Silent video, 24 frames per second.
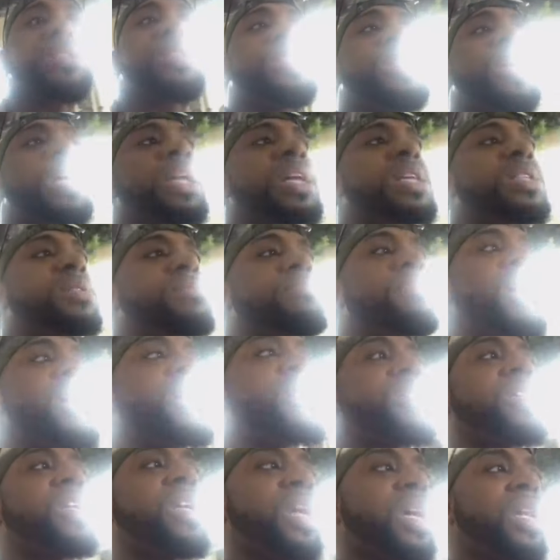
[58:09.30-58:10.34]
seen as
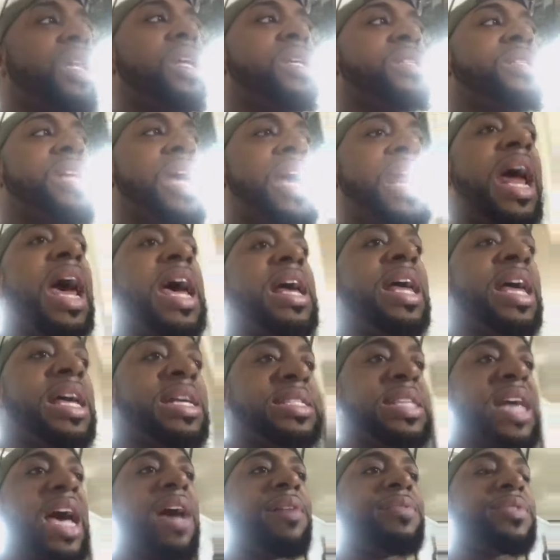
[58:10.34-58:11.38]
much killings
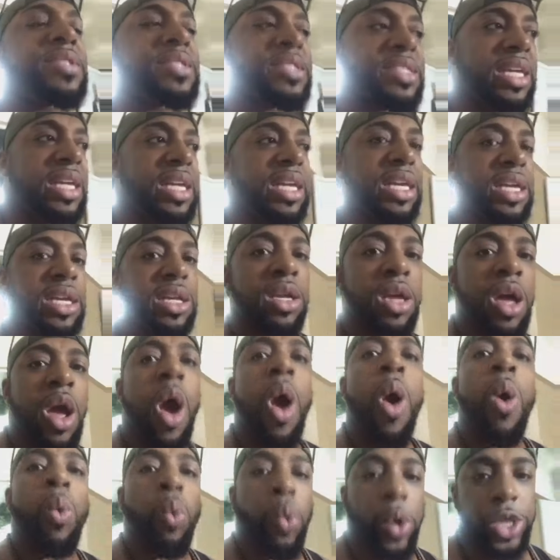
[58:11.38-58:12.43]
as I've
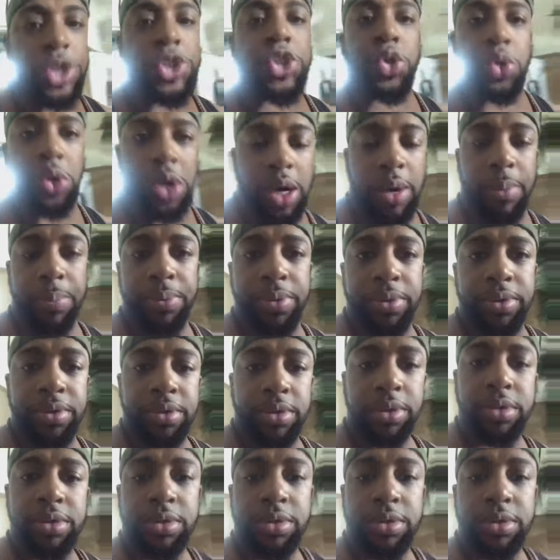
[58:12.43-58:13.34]
seen with Trump.